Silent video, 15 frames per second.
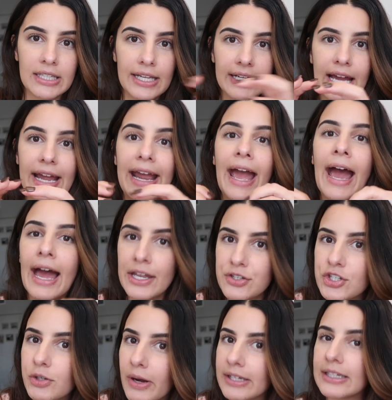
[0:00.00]
Like I had
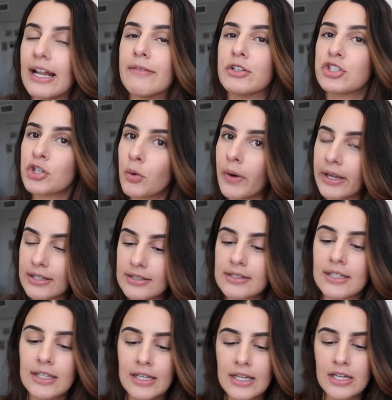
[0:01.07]
to, I didn't have a choice.